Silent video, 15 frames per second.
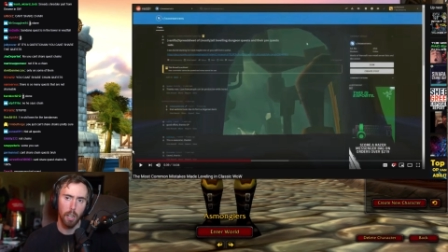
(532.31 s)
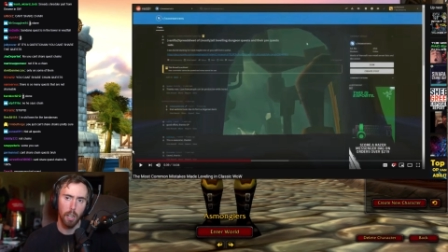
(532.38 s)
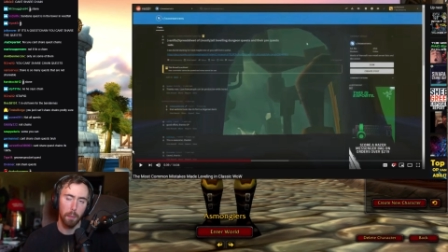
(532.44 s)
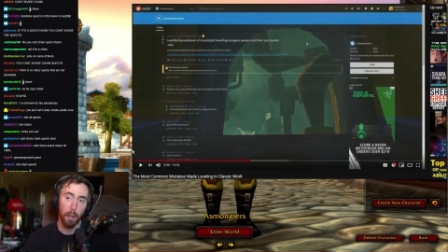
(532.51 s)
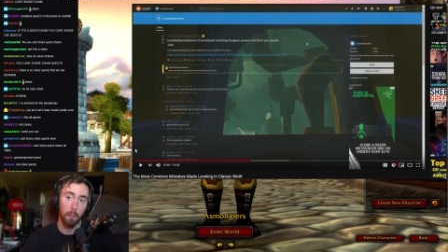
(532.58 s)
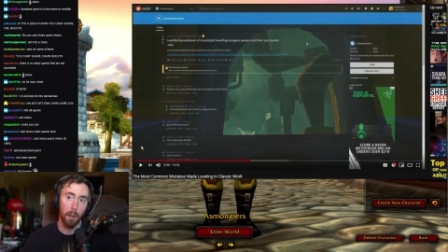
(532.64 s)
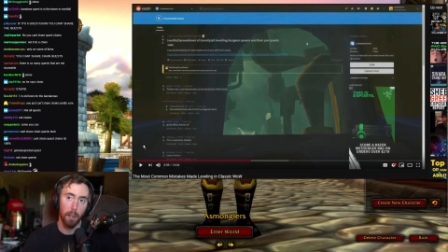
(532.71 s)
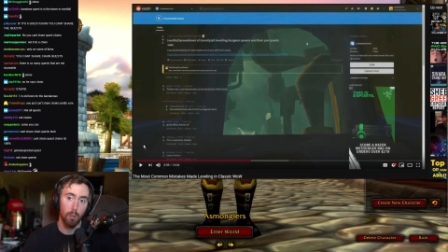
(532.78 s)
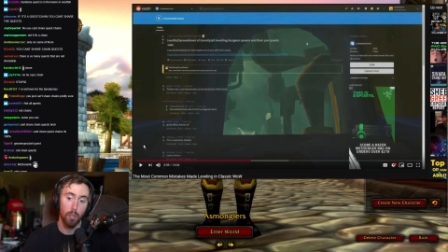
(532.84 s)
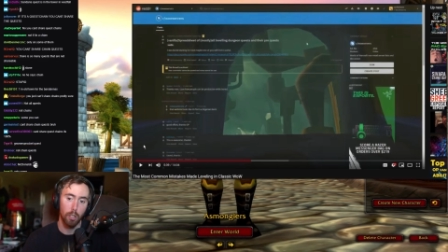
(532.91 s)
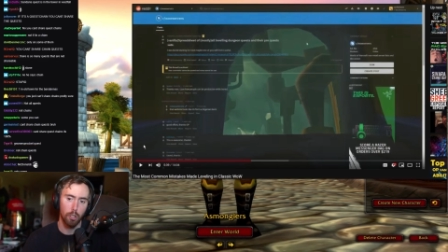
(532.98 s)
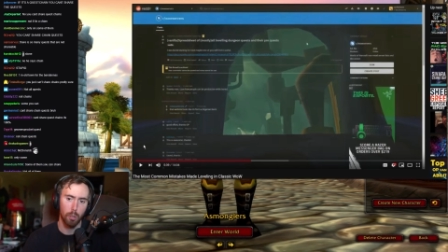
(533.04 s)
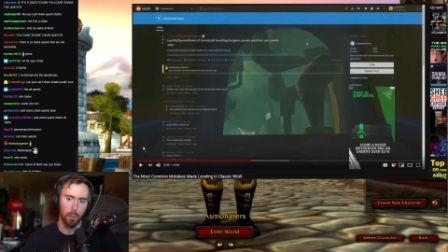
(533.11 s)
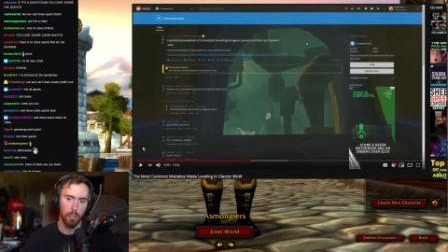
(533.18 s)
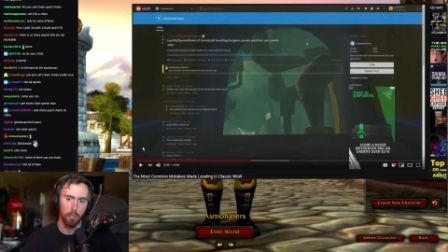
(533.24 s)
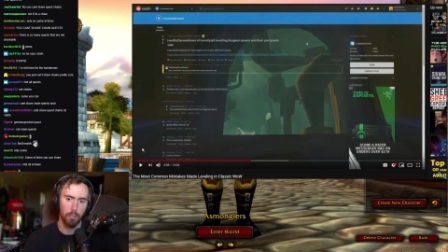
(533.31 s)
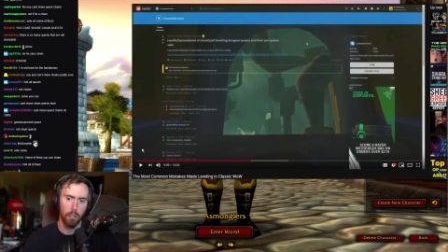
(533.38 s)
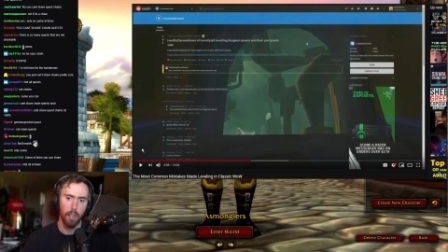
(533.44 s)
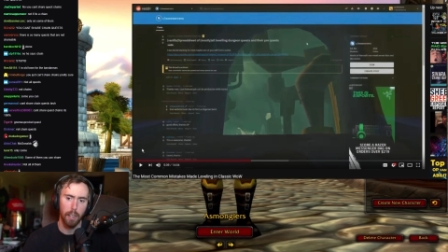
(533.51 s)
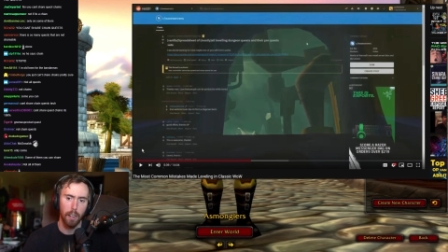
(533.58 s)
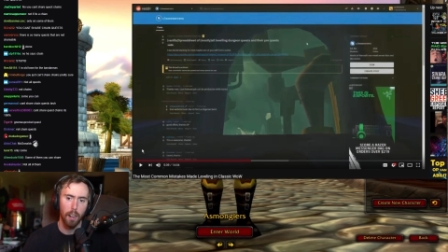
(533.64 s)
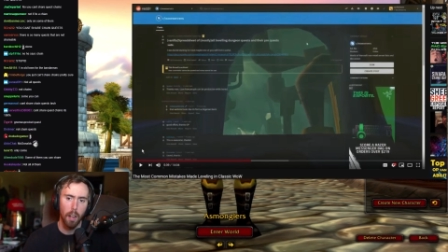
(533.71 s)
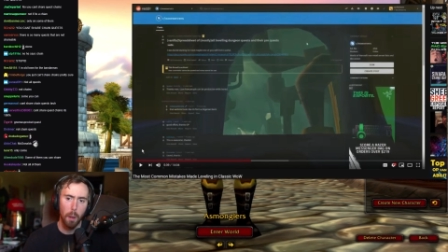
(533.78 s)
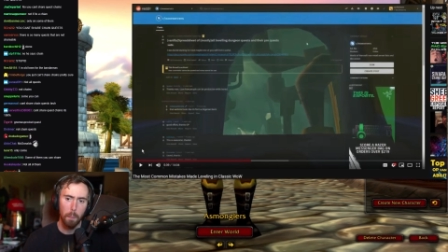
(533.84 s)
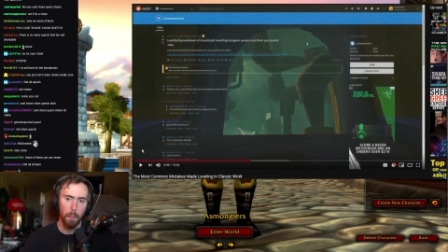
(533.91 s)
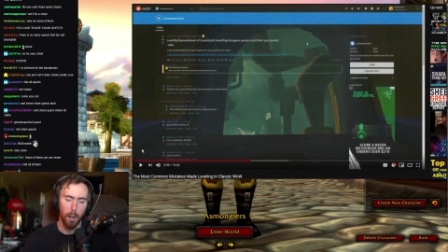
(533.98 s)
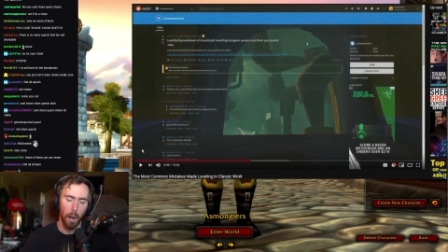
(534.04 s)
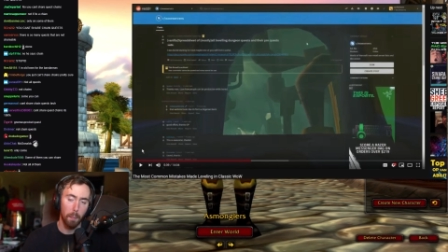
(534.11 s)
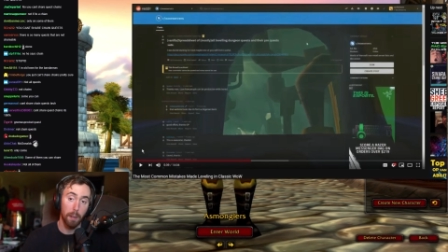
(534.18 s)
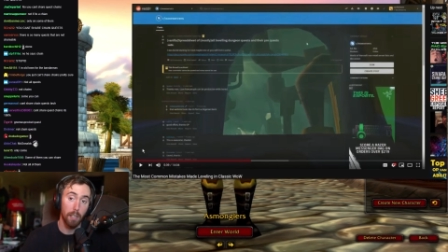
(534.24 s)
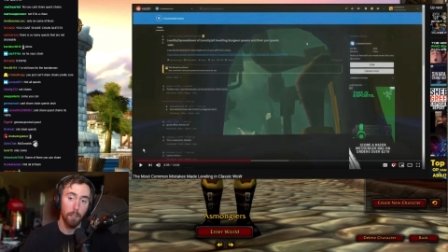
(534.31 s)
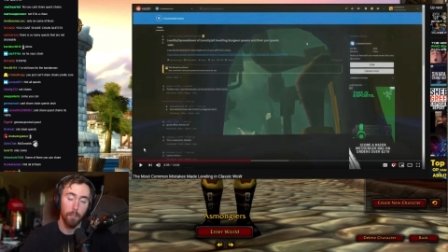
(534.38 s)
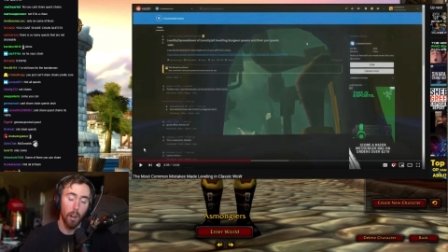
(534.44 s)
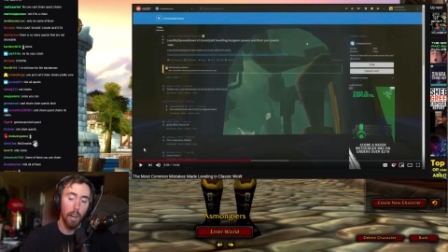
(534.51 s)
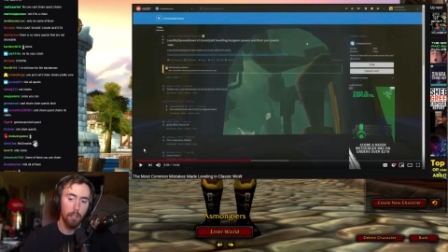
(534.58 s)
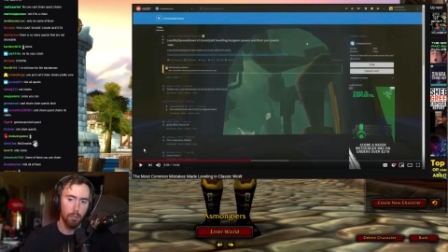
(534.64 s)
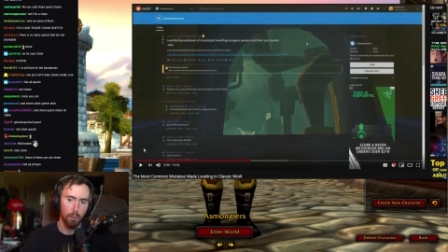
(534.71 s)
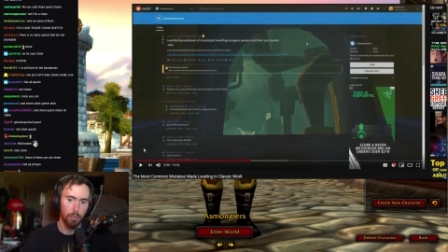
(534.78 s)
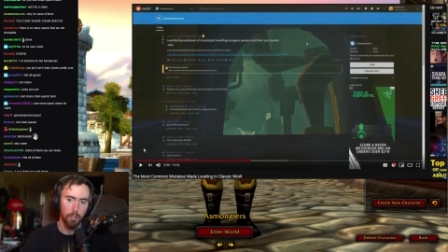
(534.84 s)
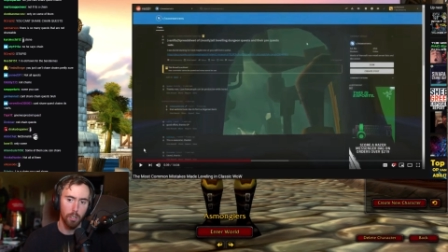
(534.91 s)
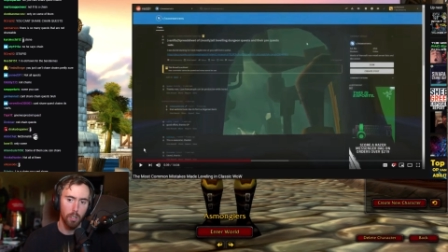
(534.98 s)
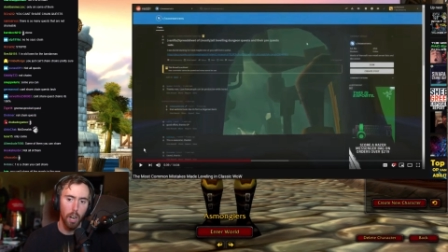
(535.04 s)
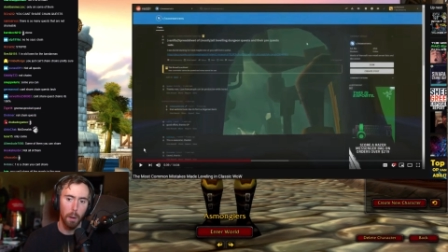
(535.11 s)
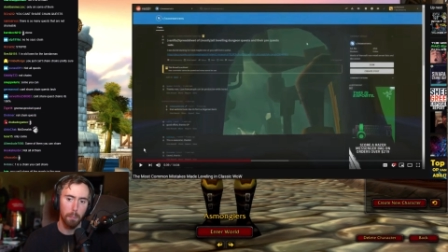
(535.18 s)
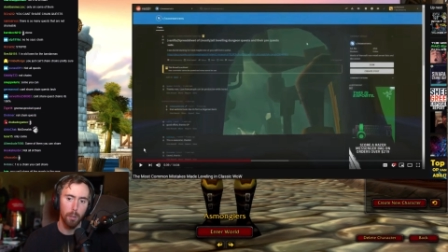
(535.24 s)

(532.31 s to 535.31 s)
I mean, I'm not really sure what to say. But I mean, the VODs are still up.